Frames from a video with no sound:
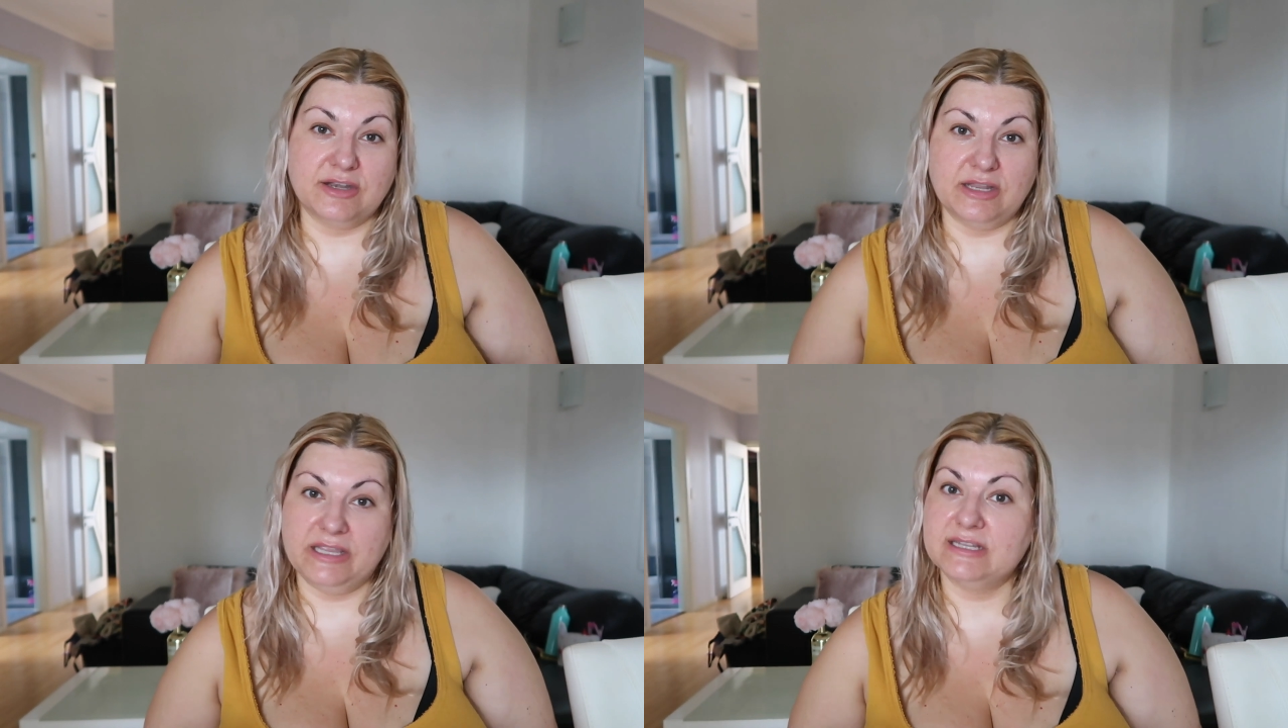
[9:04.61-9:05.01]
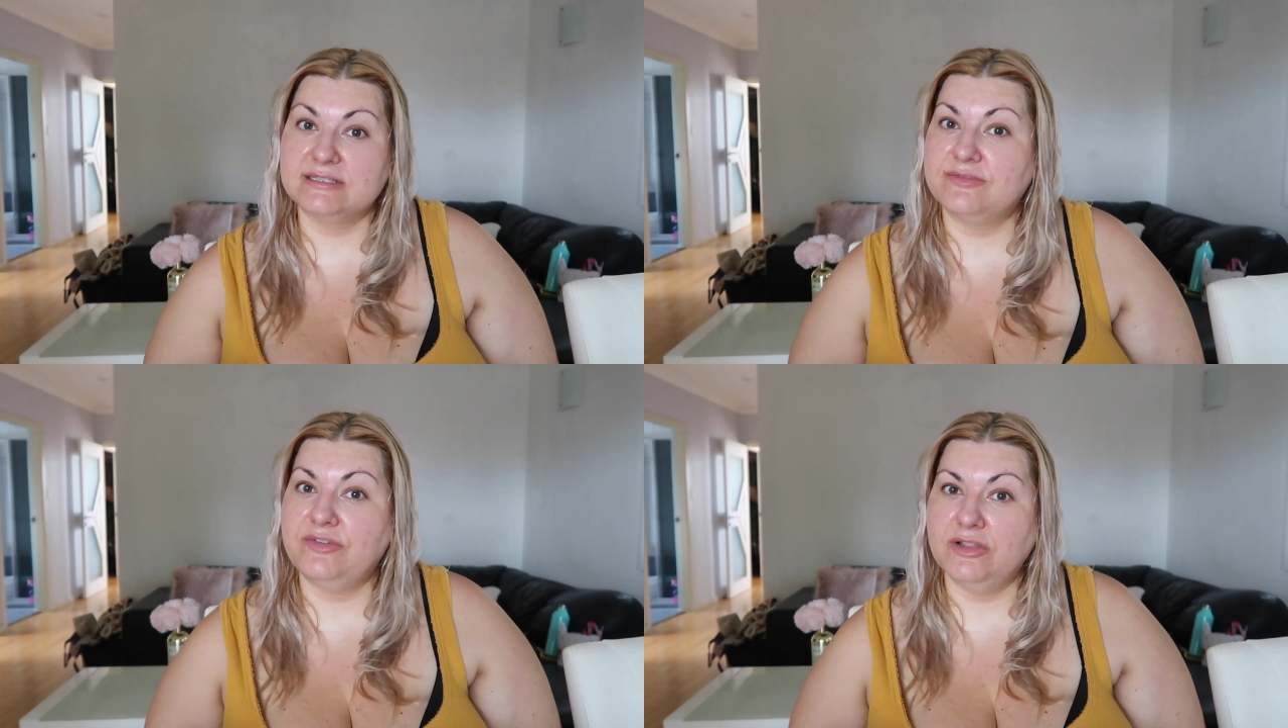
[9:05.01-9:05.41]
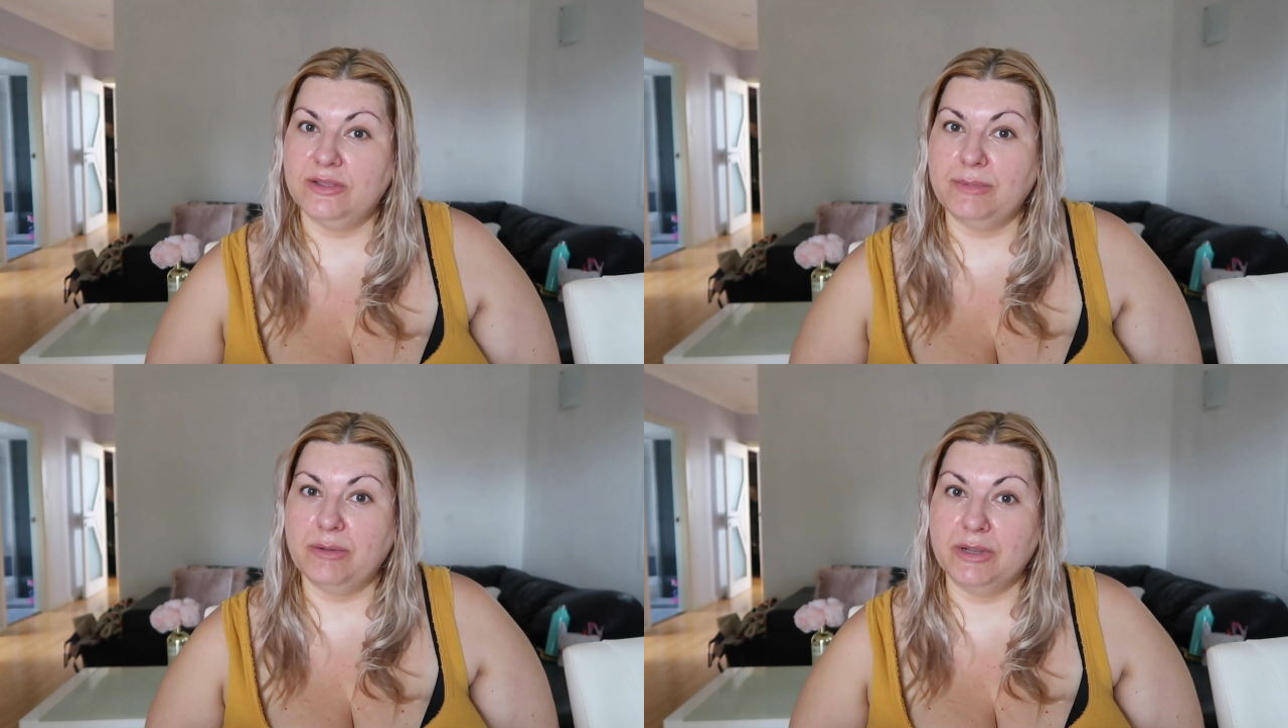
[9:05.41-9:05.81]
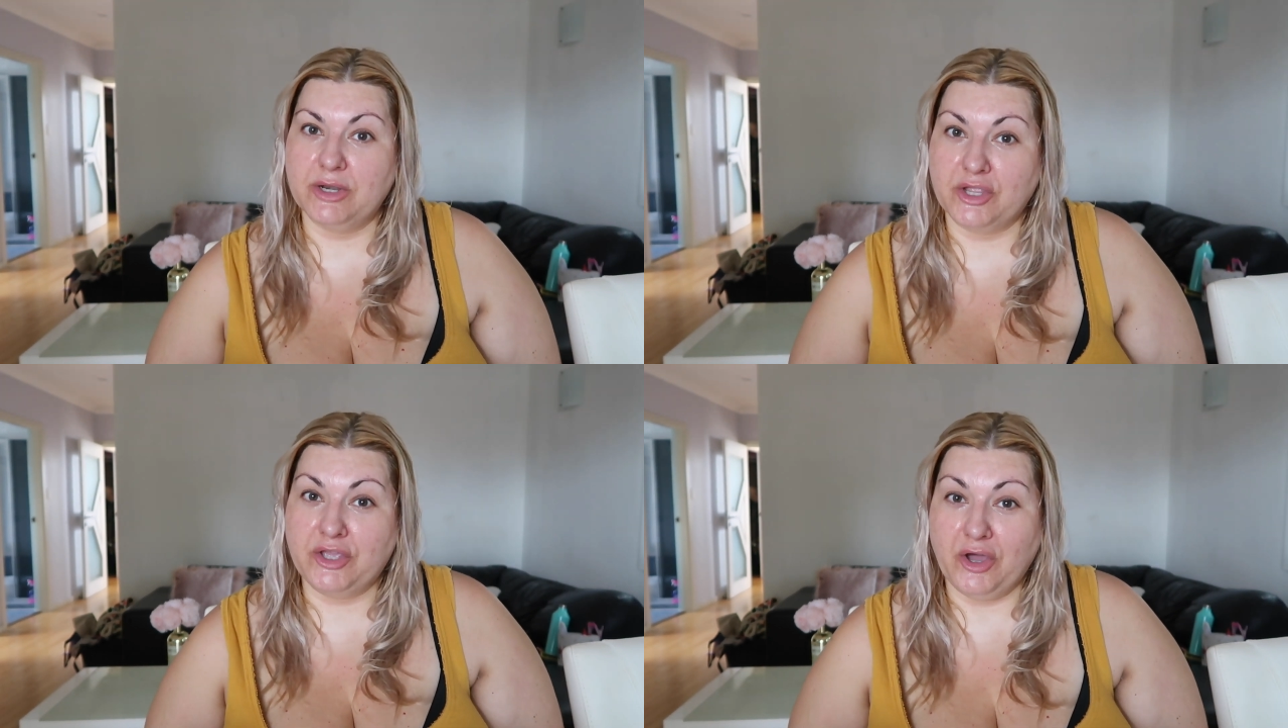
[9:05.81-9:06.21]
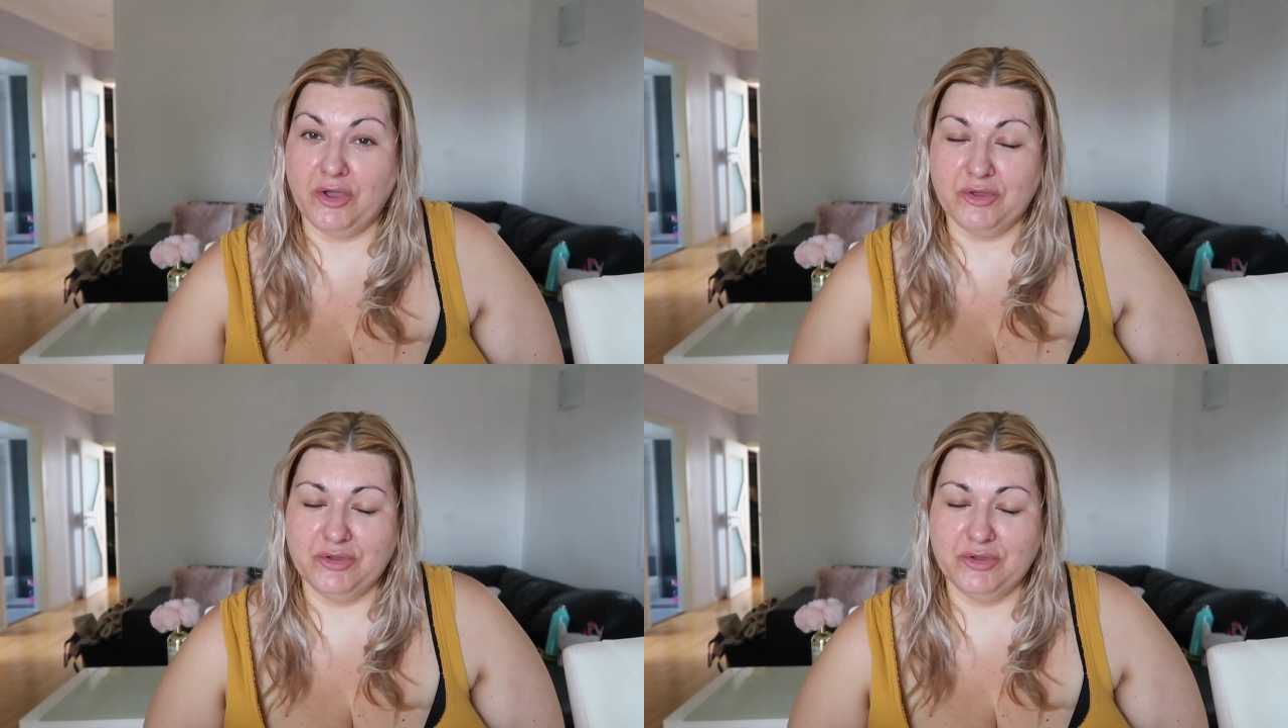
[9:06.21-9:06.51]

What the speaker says: then he doesn't follow me when I go,